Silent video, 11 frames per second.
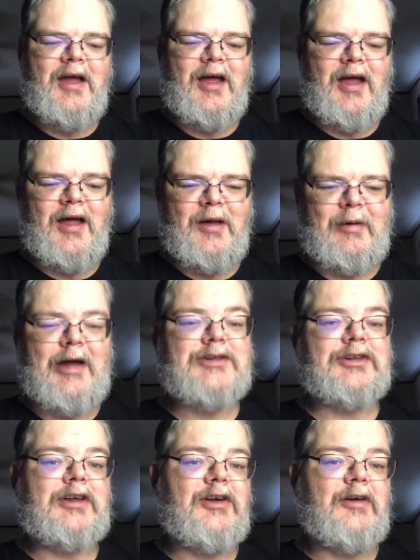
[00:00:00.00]

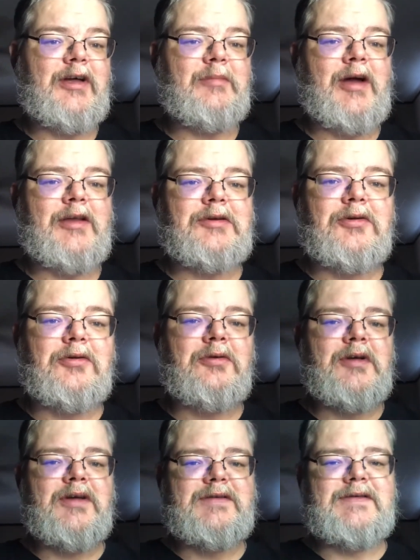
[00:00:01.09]
Actually here in my little
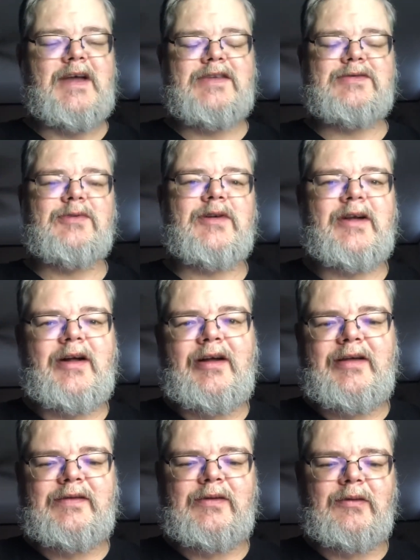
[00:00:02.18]
desk work
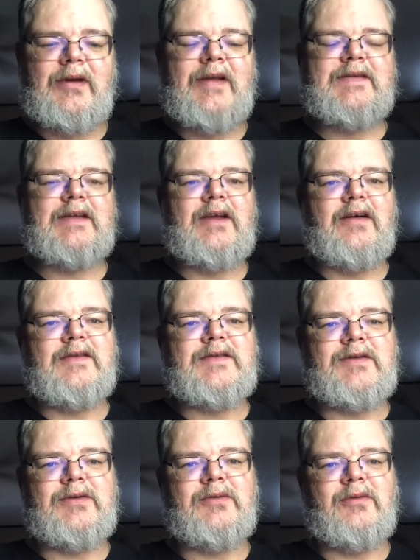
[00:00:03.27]
area, so let's get on
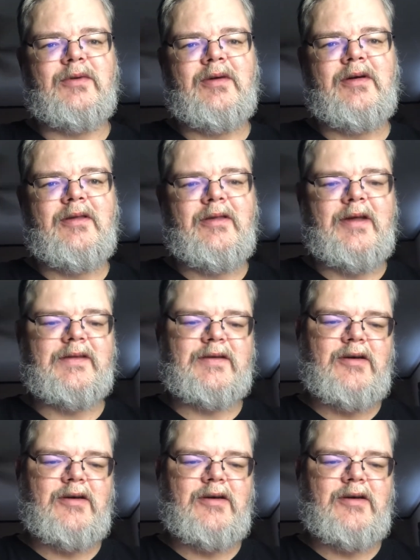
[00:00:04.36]
to this.